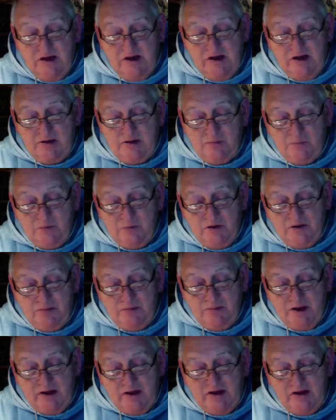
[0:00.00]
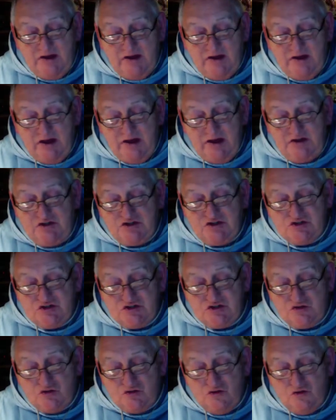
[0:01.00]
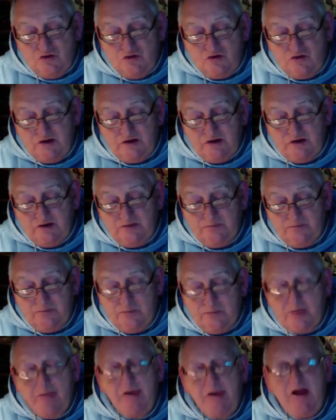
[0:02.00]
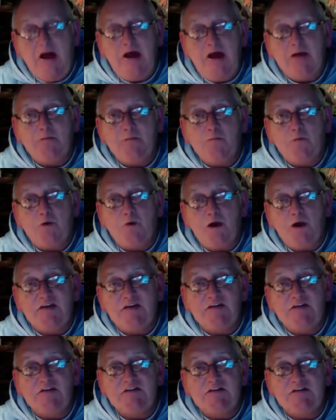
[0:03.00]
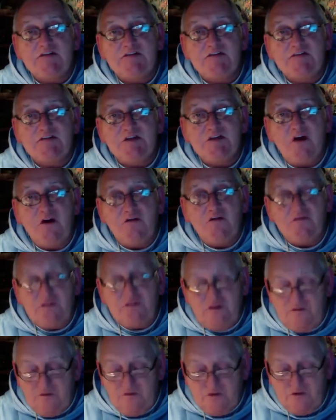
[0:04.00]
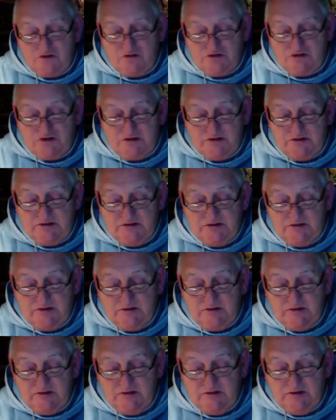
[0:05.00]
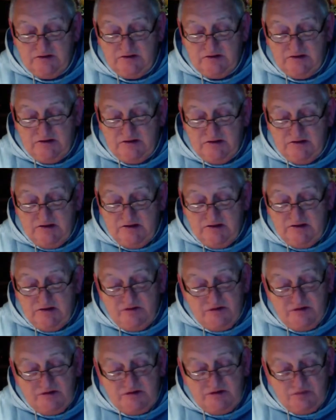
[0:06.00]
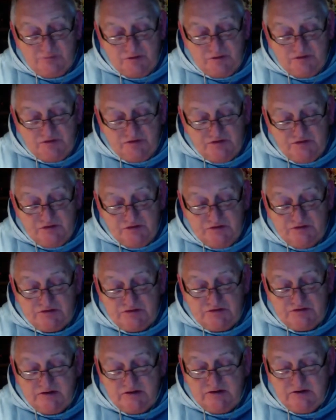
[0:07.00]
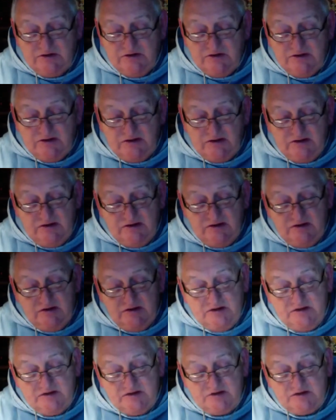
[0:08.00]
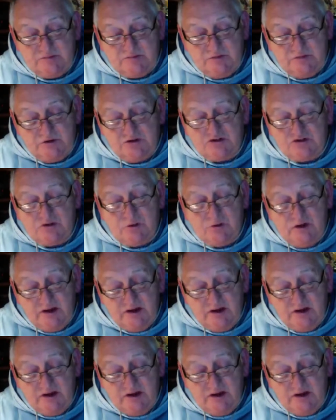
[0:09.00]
and bring back an ancient order and practice of devotion. In this pursuit, in his spiritual